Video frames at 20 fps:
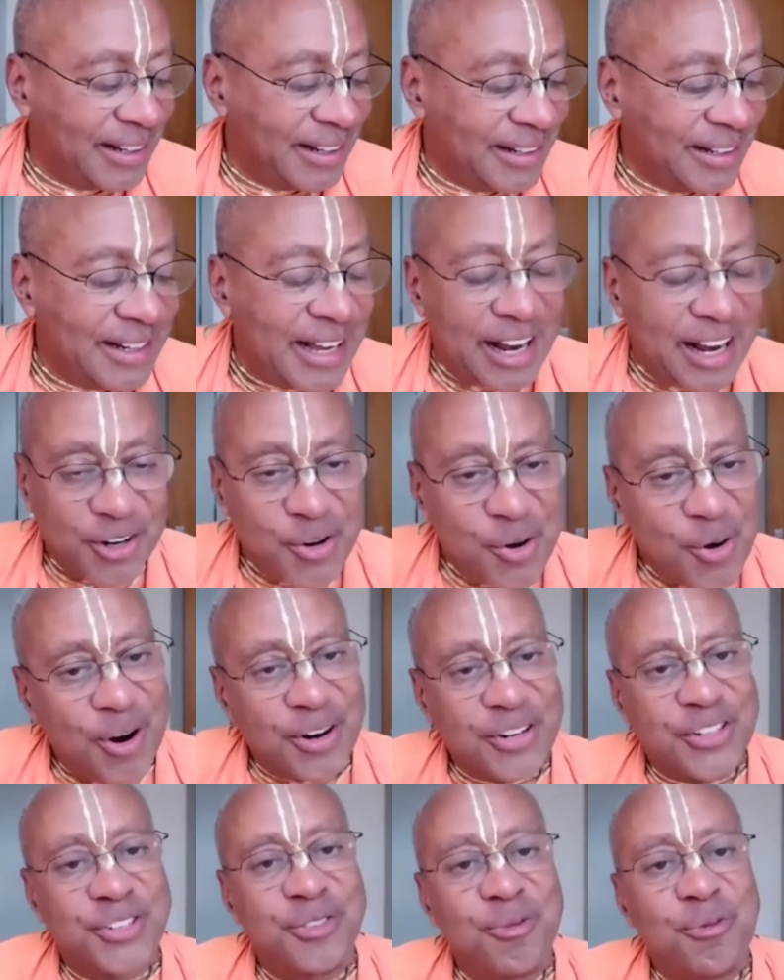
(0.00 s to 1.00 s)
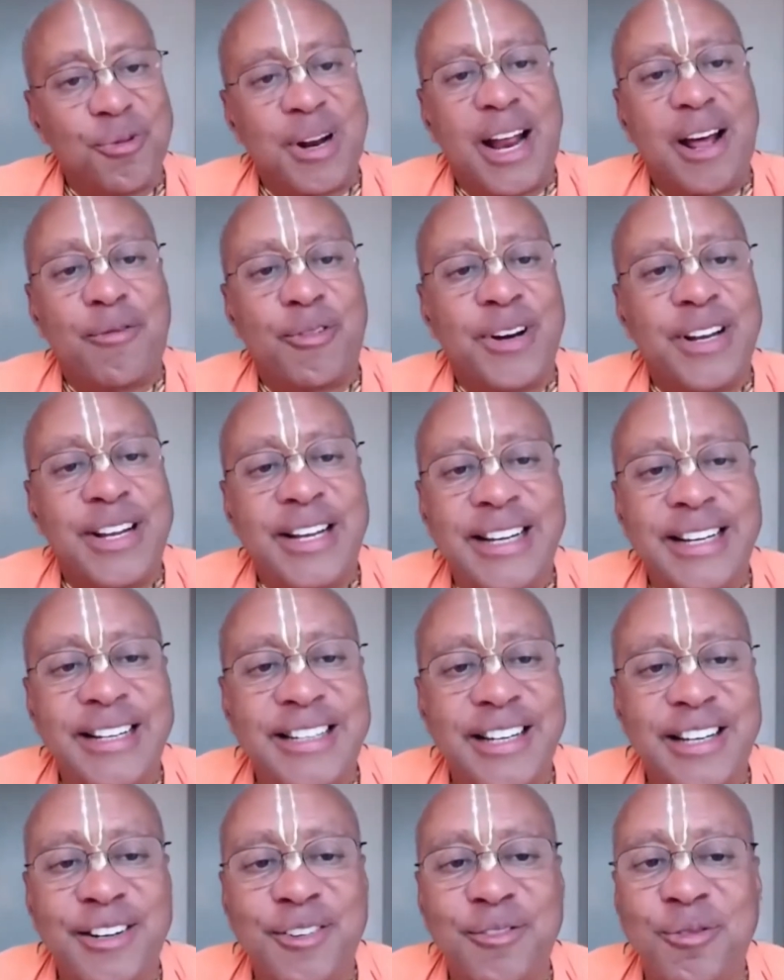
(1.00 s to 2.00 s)
And of course, whatever he
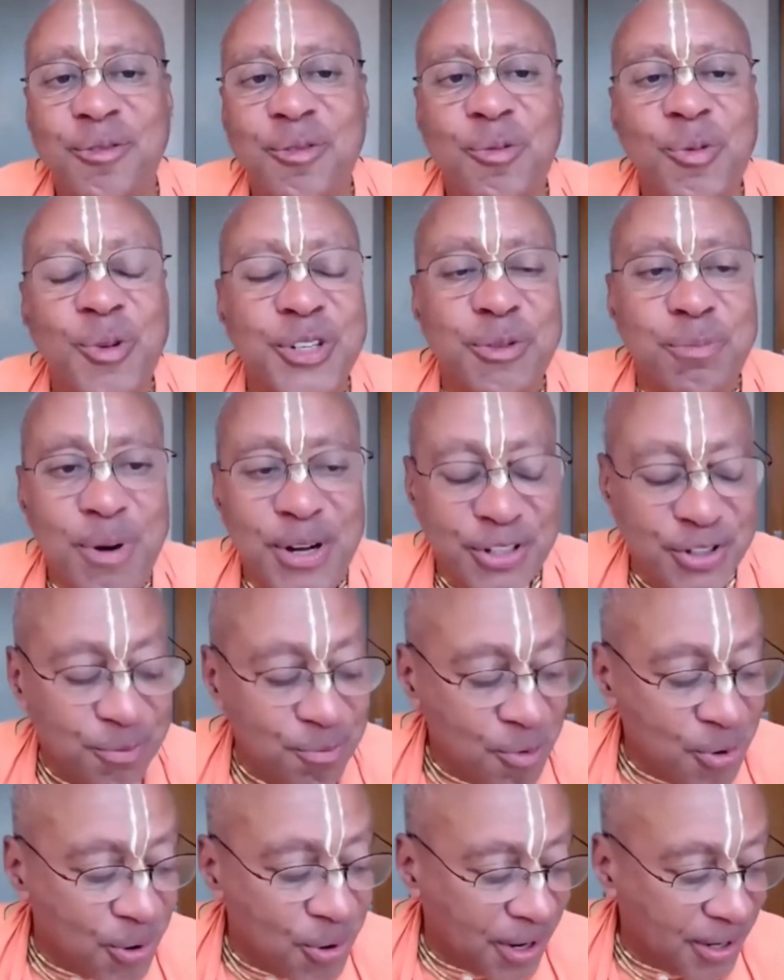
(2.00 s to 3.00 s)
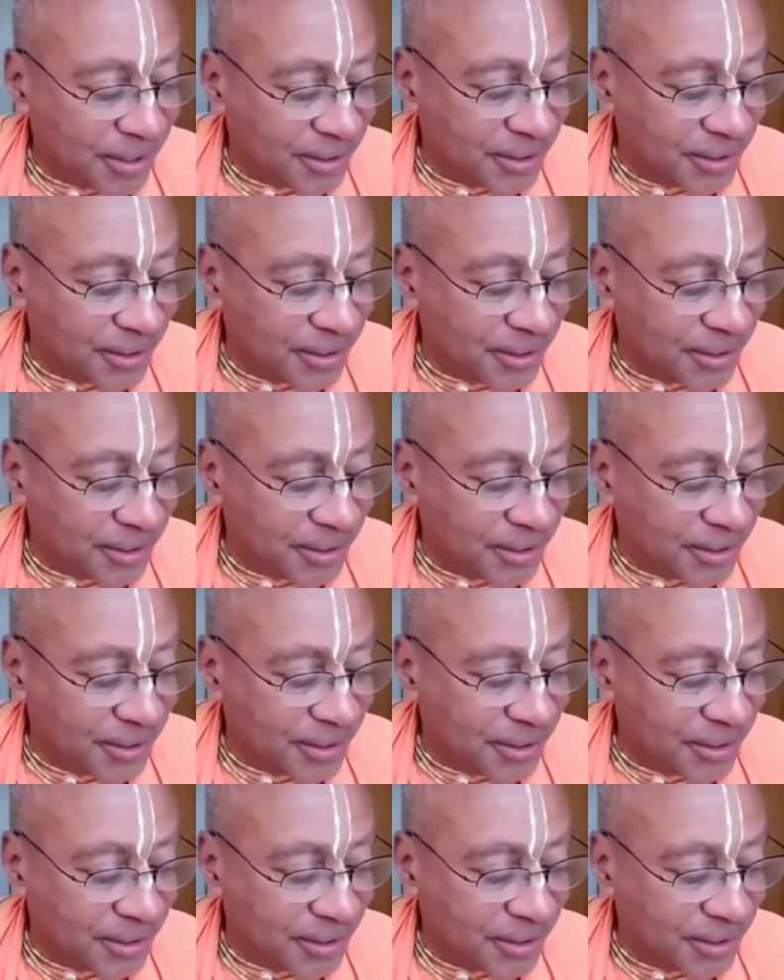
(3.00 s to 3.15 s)
did was much more.